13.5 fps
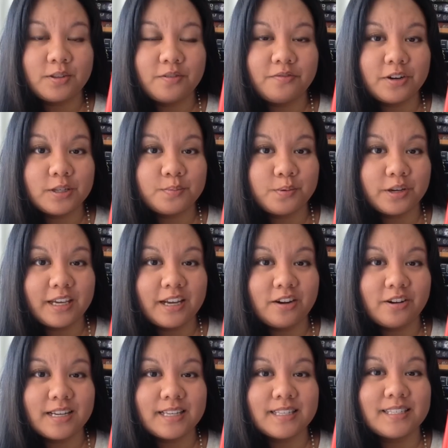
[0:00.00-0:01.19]
So the first book
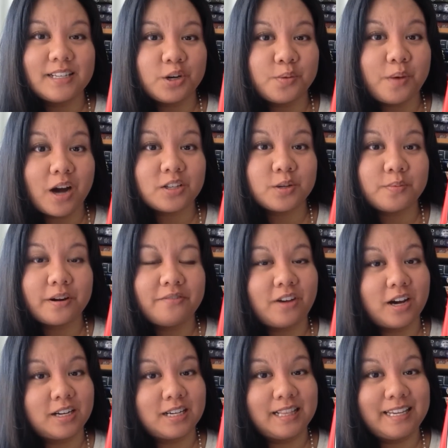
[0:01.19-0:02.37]
here is Zero Boxer by
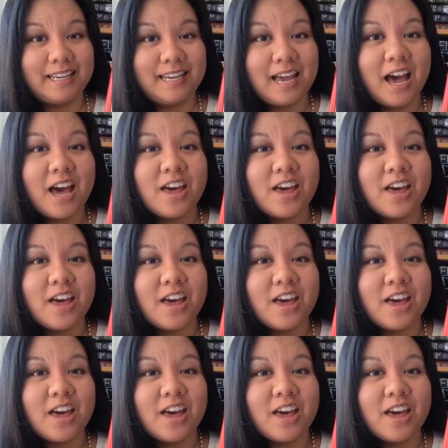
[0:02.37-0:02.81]
Fonda Lee.